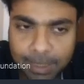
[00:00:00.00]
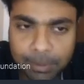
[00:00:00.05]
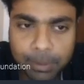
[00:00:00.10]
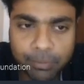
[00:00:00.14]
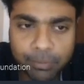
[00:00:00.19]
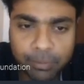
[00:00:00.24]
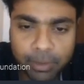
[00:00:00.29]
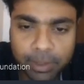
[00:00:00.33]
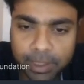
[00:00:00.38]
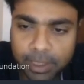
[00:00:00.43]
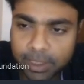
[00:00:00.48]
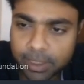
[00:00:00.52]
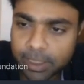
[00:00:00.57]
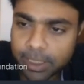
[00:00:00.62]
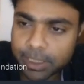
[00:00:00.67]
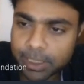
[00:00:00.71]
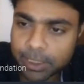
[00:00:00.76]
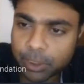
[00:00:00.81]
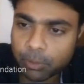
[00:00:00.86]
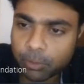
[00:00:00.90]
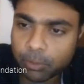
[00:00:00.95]
stable
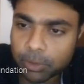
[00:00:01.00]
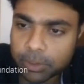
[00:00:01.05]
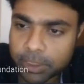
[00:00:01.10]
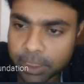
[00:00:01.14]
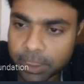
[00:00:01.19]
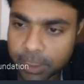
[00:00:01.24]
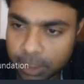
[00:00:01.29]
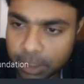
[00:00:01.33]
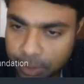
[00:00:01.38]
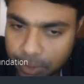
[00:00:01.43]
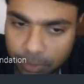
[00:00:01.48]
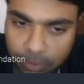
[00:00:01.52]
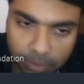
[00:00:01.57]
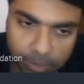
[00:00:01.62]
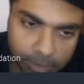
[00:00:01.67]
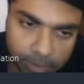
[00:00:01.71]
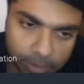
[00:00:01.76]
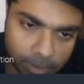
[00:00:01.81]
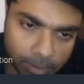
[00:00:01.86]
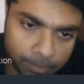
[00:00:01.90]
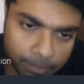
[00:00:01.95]
funding ratio, was
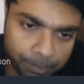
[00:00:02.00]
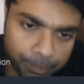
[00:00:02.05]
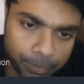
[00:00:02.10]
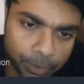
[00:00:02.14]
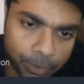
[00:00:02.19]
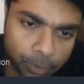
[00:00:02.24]
introduced